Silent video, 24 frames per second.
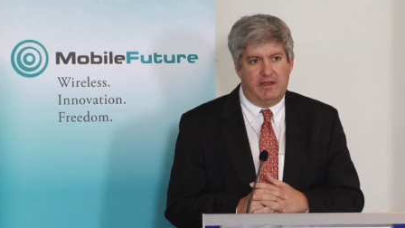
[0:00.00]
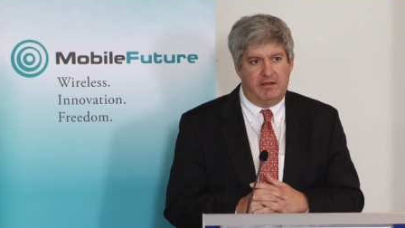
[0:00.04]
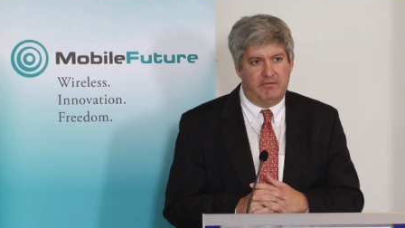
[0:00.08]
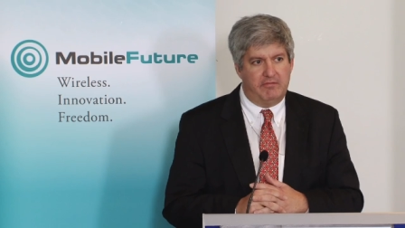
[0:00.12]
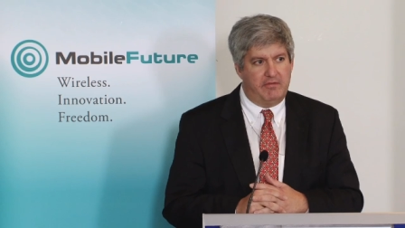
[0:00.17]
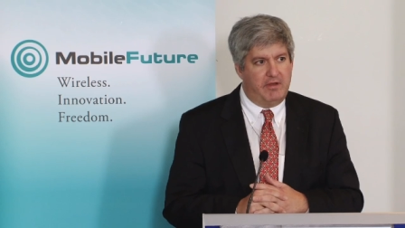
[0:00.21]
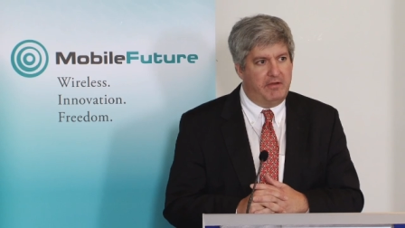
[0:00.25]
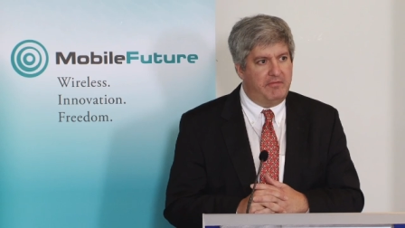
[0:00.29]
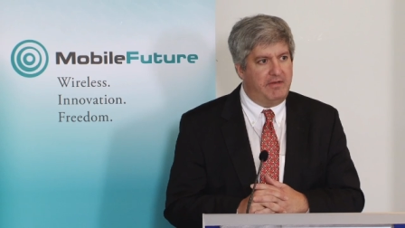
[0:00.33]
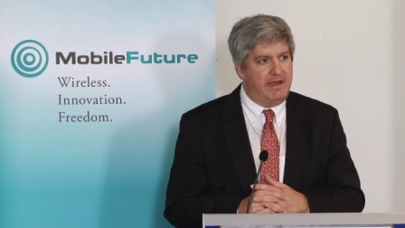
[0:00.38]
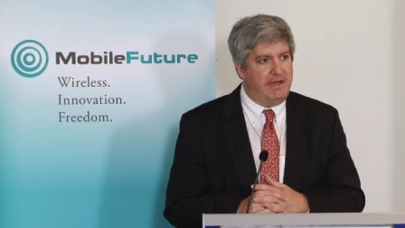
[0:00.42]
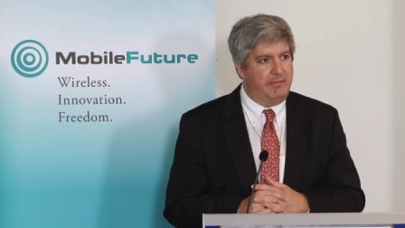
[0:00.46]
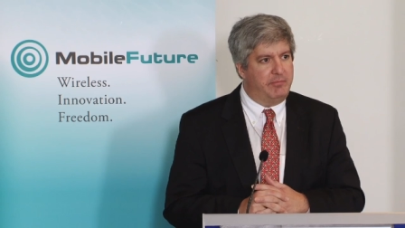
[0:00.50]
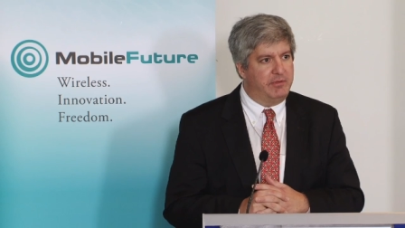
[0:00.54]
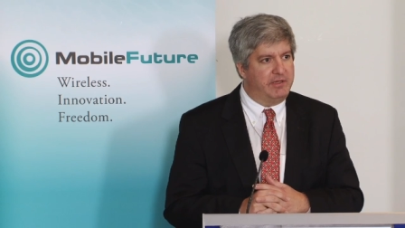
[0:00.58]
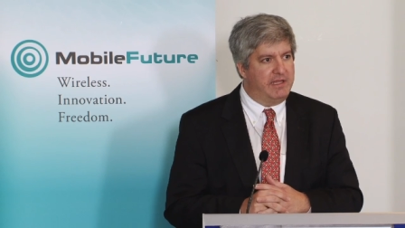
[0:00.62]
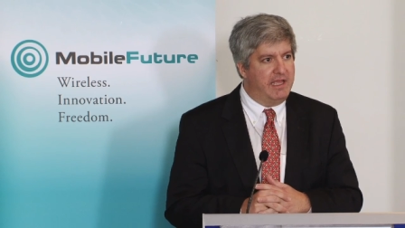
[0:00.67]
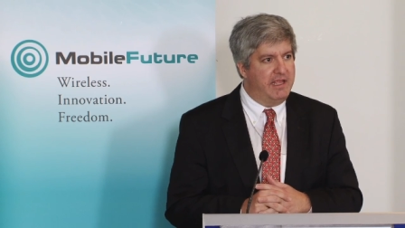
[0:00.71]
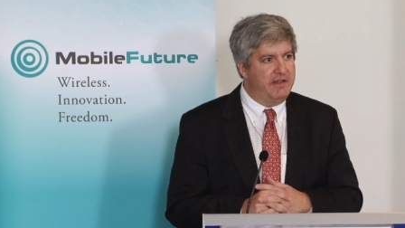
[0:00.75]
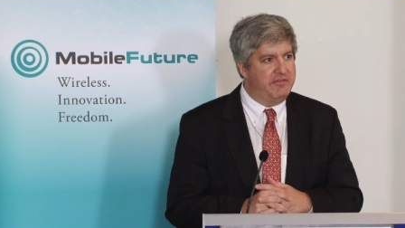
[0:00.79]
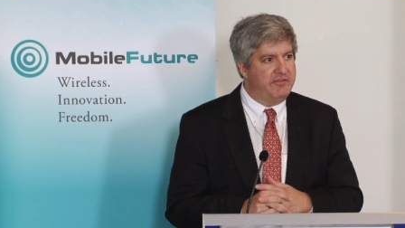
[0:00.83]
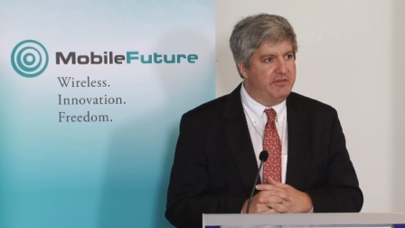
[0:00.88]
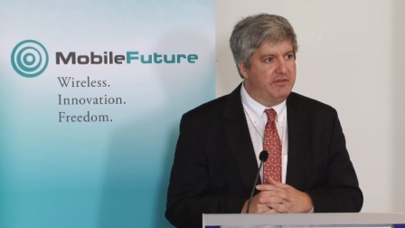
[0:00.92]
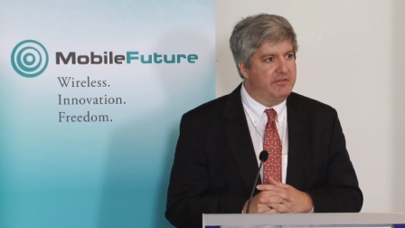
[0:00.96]
of
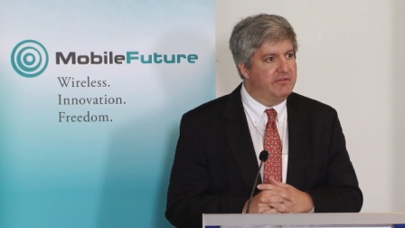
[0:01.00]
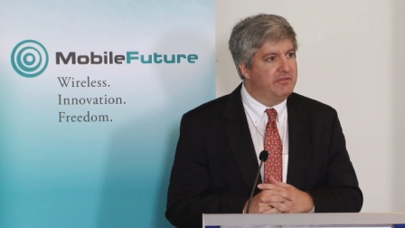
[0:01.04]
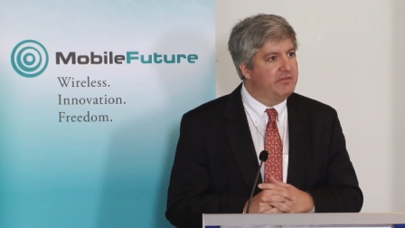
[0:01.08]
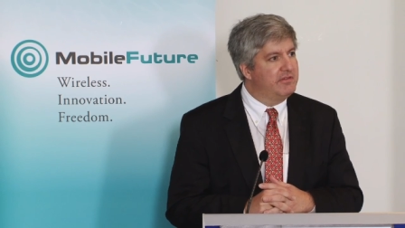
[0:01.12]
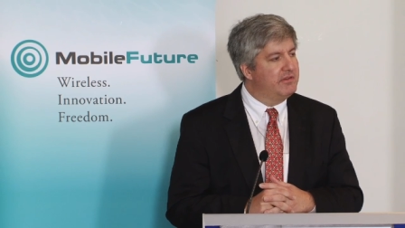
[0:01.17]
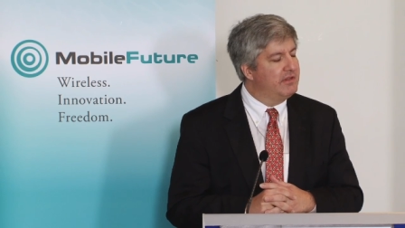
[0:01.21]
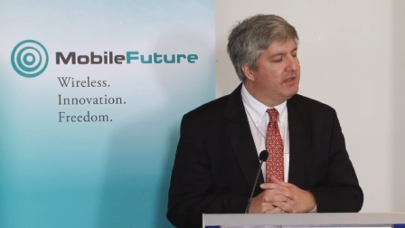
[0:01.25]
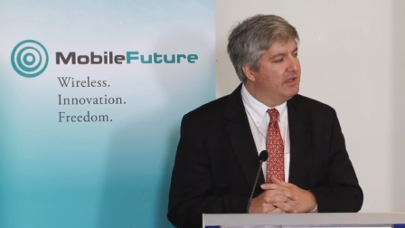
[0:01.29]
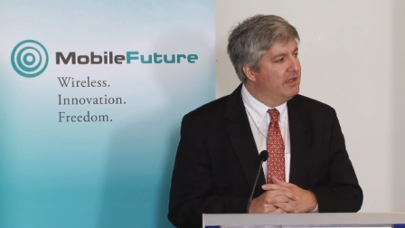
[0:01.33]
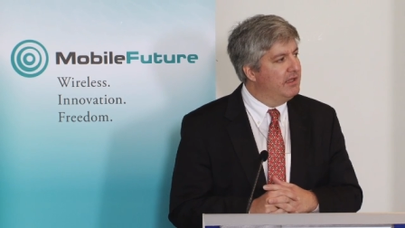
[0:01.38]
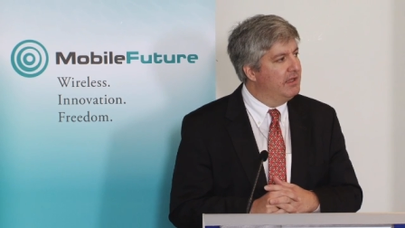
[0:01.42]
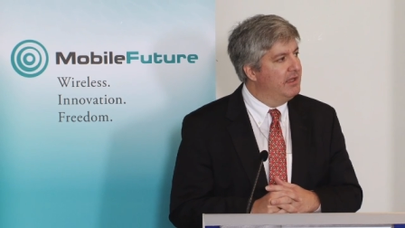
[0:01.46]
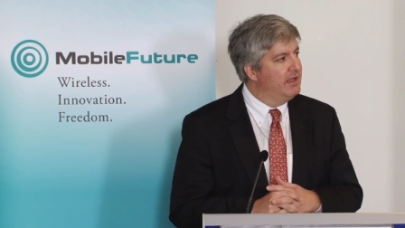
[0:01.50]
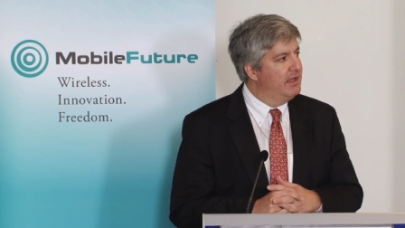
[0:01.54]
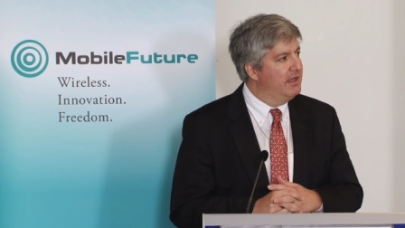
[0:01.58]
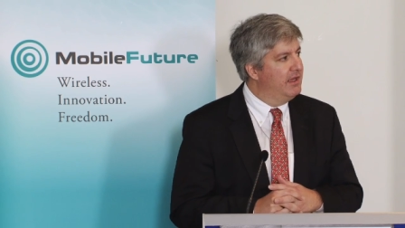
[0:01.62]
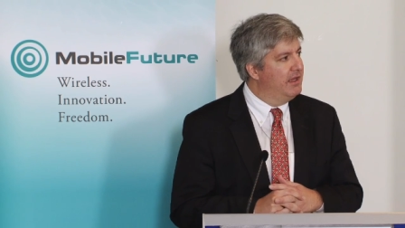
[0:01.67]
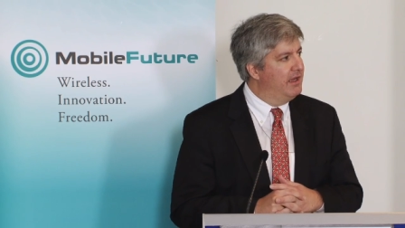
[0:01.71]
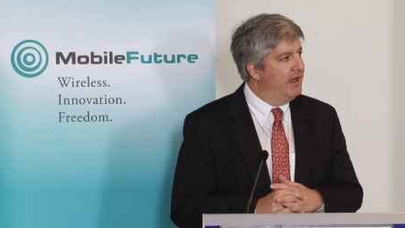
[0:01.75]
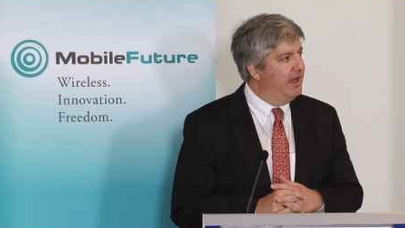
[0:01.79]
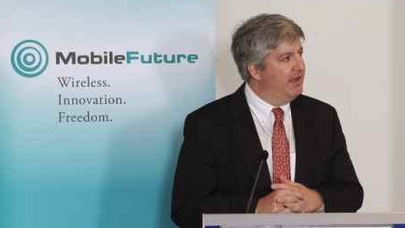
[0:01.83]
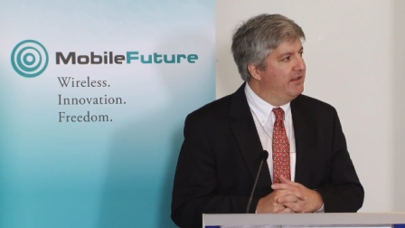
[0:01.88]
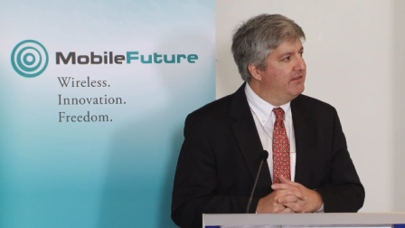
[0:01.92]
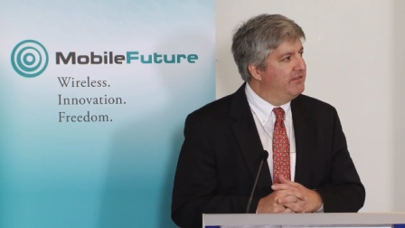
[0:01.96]
applications,
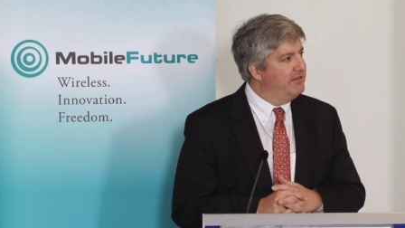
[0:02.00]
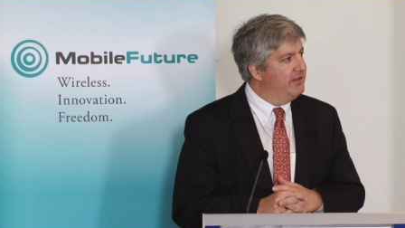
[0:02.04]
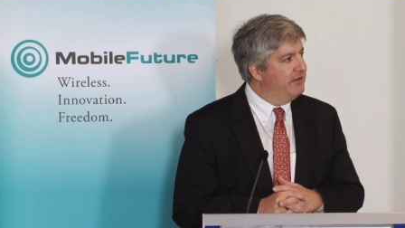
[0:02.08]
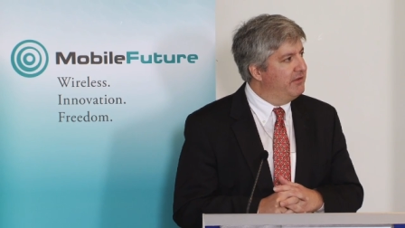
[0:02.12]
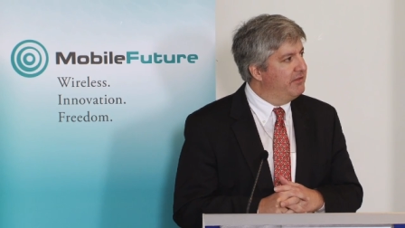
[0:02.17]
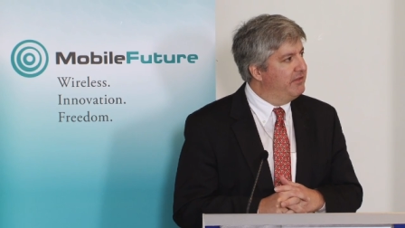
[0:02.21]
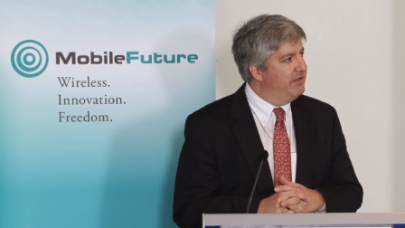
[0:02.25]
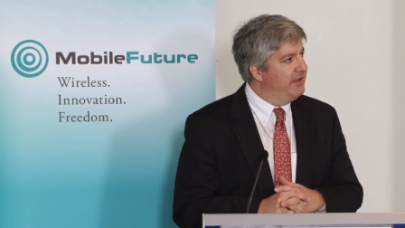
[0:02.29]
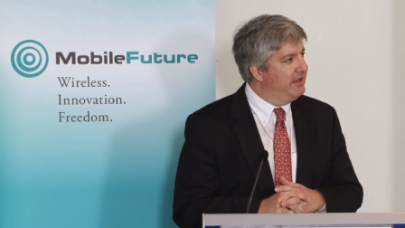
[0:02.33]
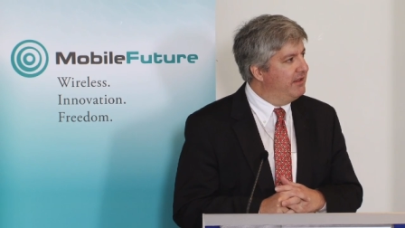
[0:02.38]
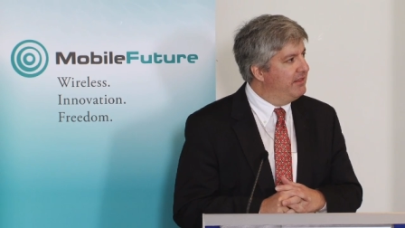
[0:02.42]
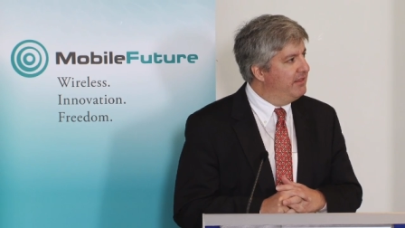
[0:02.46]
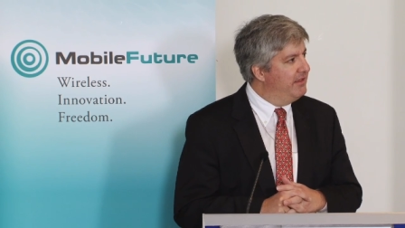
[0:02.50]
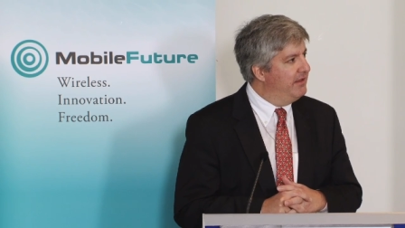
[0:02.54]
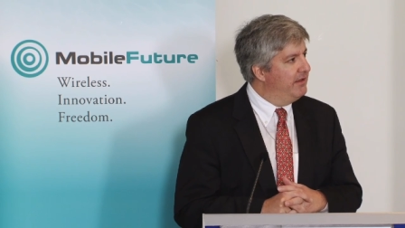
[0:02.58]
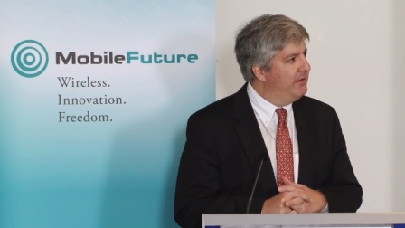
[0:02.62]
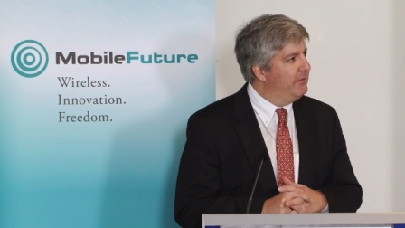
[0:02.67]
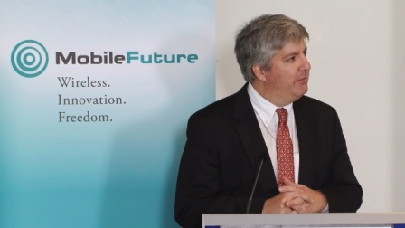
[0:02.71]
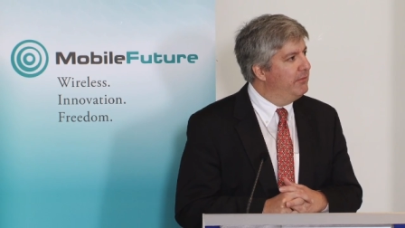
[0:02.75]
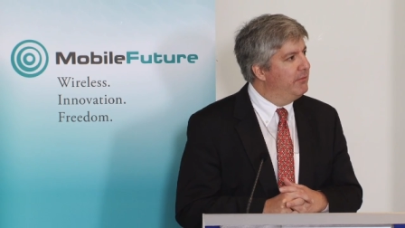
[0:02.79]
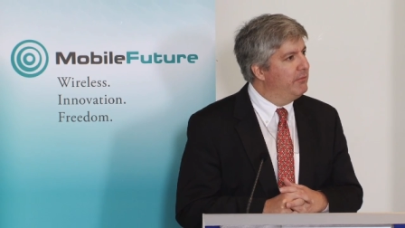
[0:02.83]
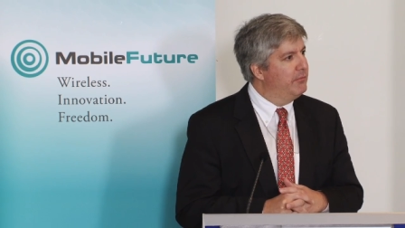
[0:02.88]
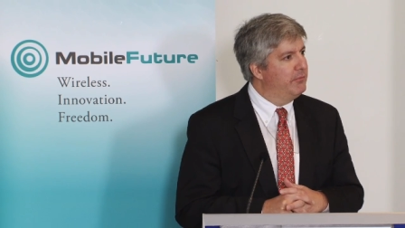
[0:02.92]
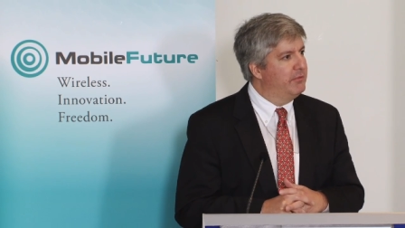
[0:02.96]
I still think that
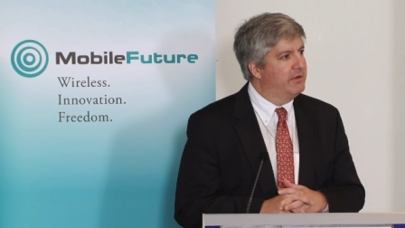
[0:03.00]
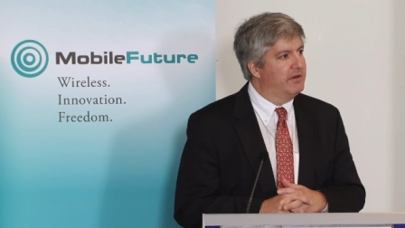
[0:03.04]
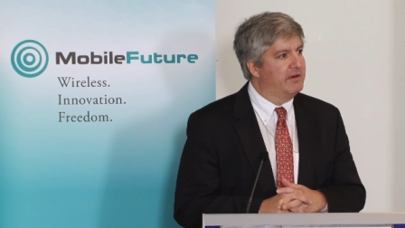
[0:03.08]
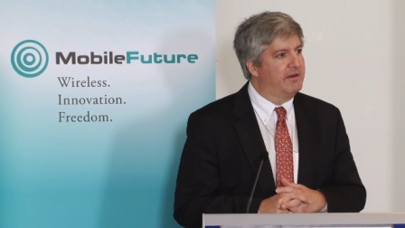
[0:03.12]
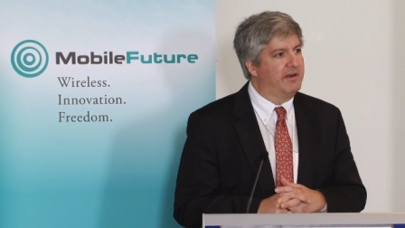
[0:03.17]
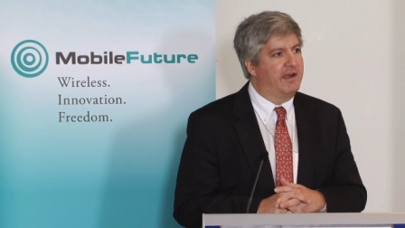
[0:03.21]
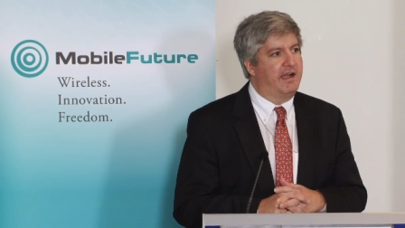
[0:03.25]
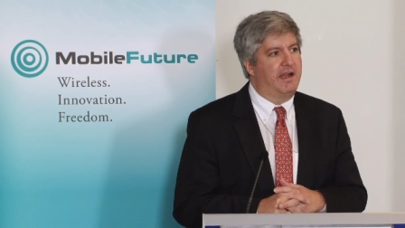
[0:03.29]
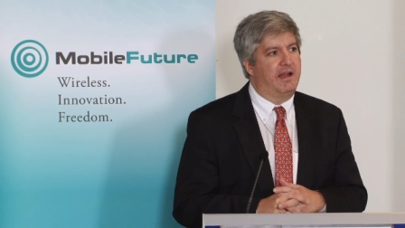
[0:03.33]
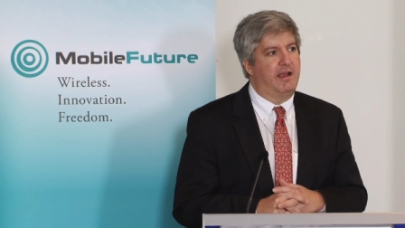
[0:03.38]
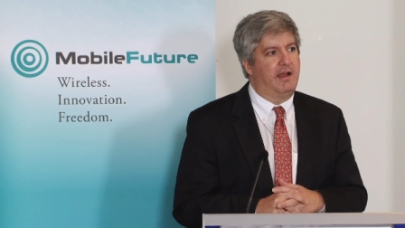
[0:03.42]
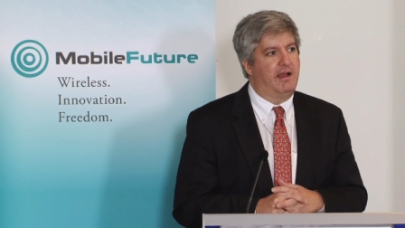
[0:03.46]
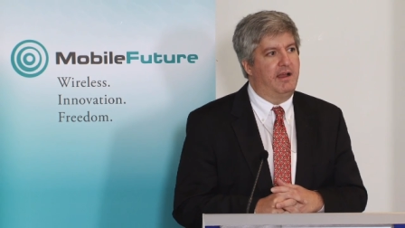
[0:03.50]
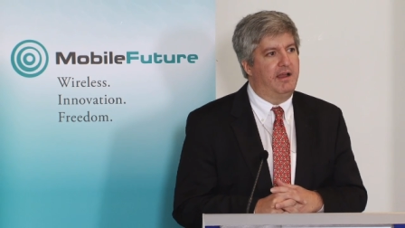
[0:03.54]
we're